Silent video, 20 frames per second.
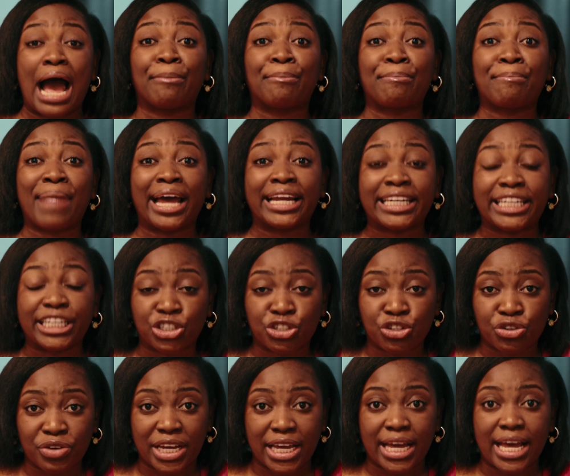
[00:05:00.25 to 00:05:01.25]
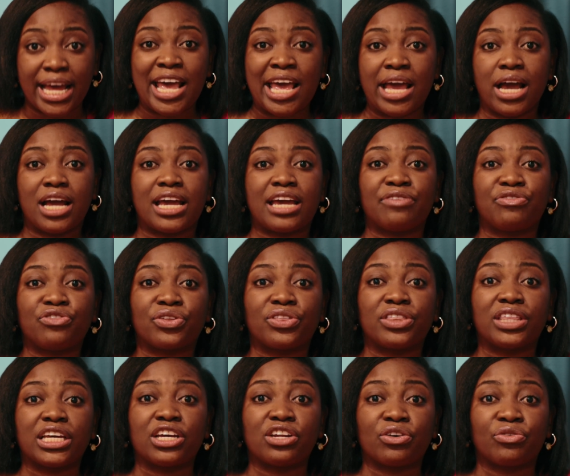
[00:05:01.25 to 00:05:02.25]
are mandatory if you're
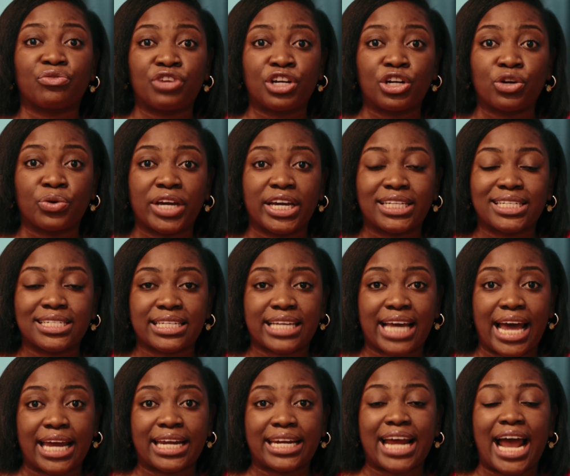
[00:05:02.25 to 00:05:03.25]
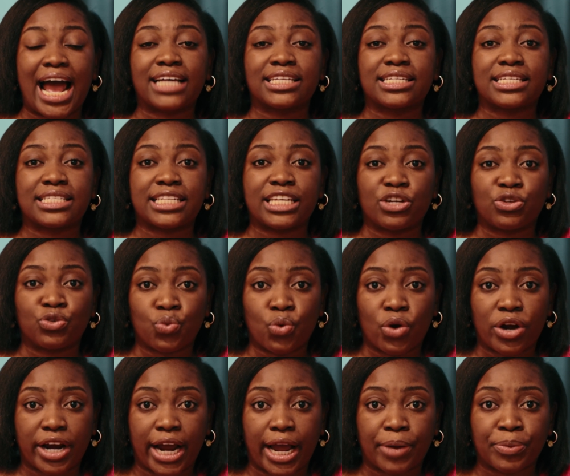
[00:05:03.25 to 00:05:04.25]
thinking of relocating to Canada as a skilled
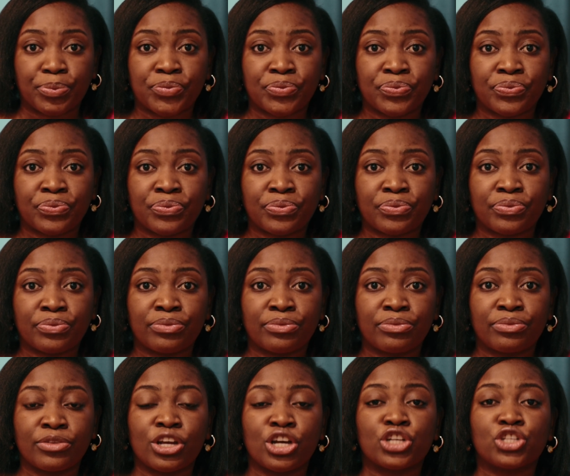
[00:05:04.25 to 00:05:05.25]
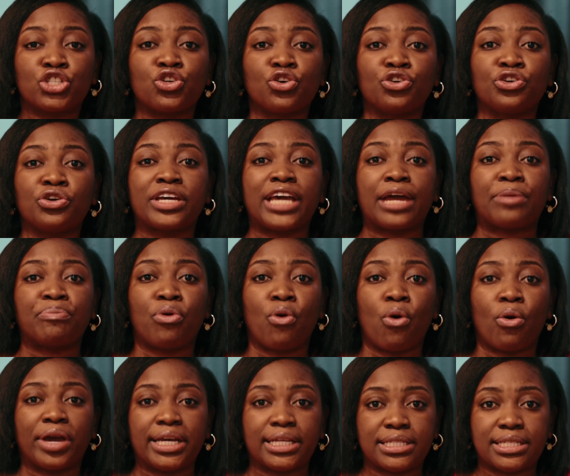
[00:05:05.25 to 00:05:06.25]
worker. So you get
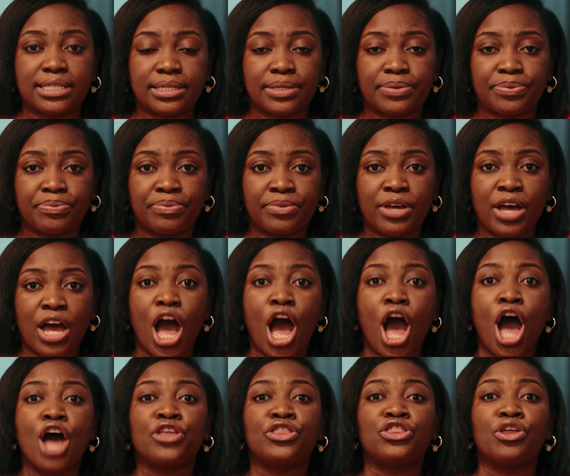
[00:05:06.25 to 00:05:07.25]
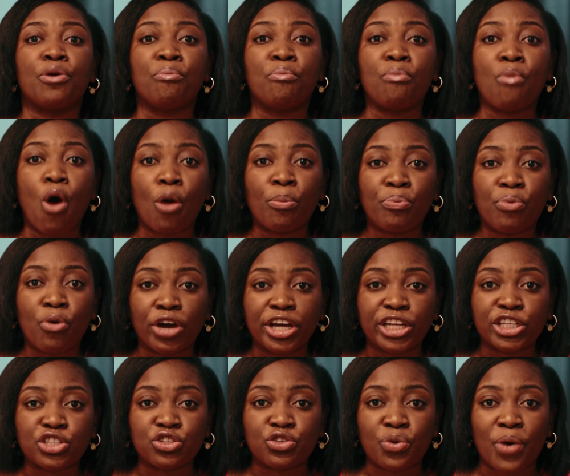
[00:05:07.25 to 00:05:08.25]
points. The more
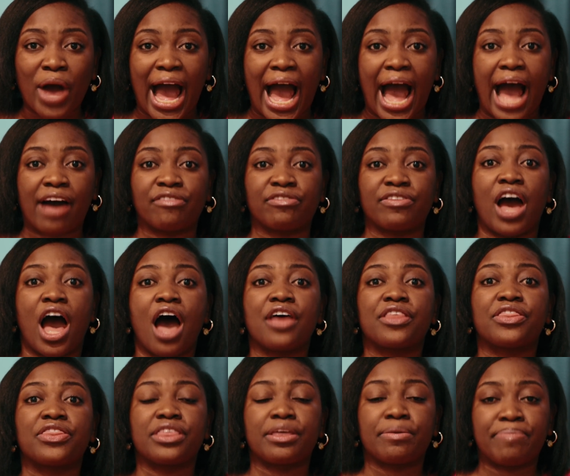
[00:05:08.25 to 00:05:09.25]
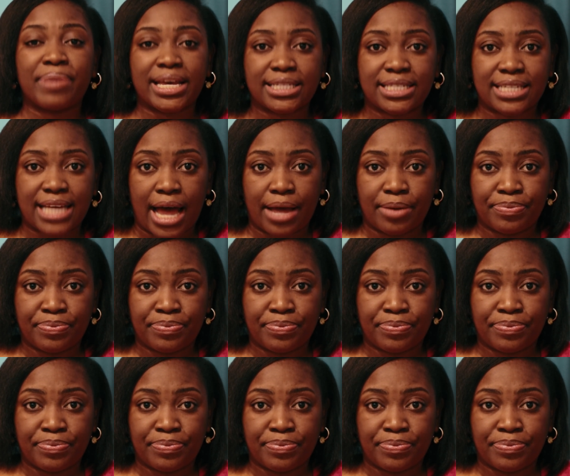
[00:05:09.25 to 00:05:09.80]
points you have, the better.